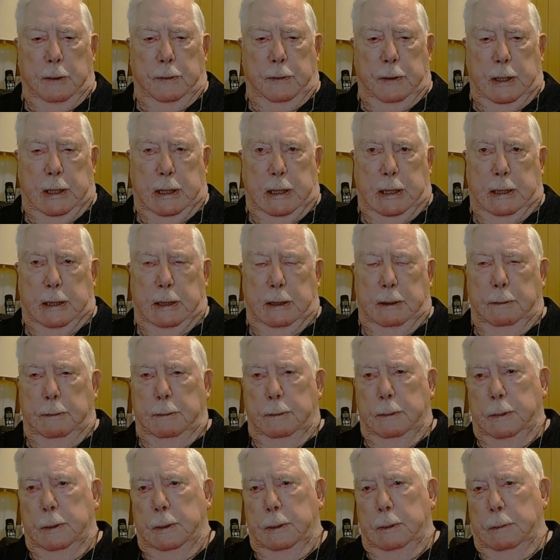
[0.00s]
The
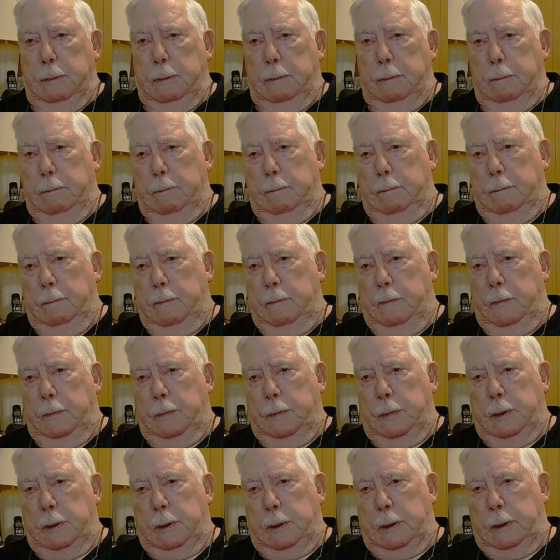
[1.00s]

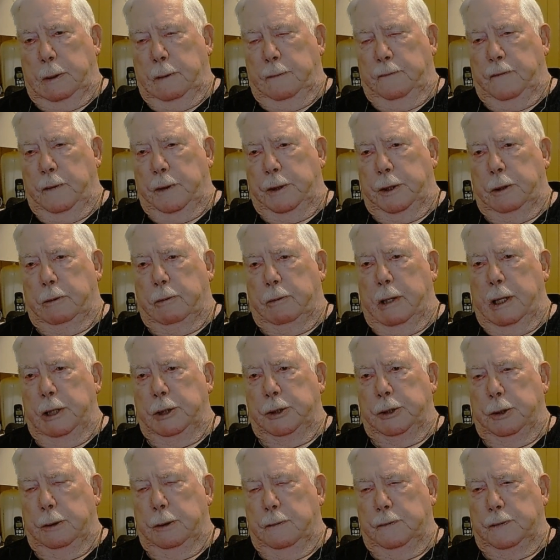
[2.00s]

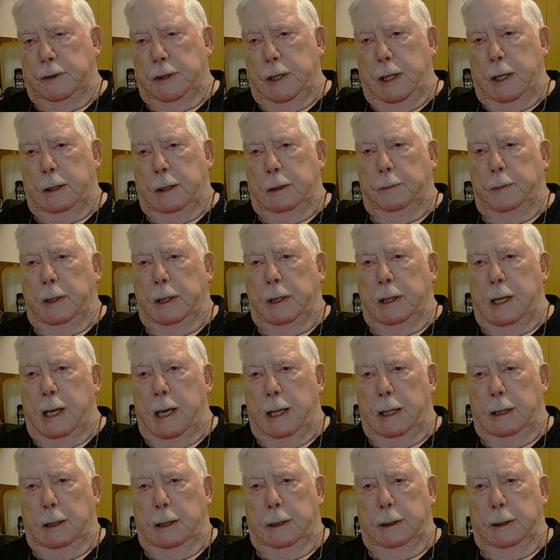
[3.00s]
configuration of Sanibel
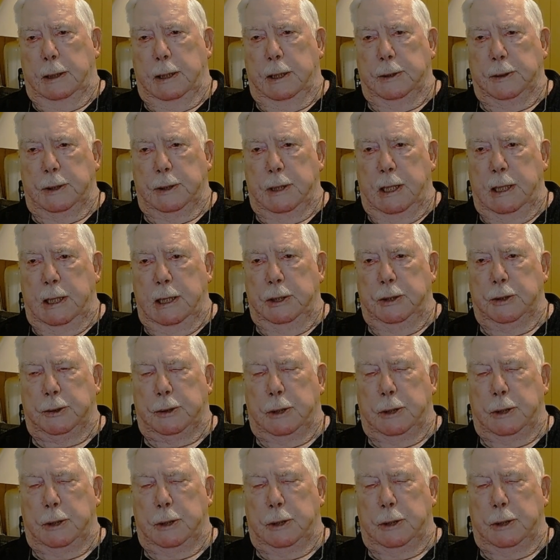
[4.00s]
Island is east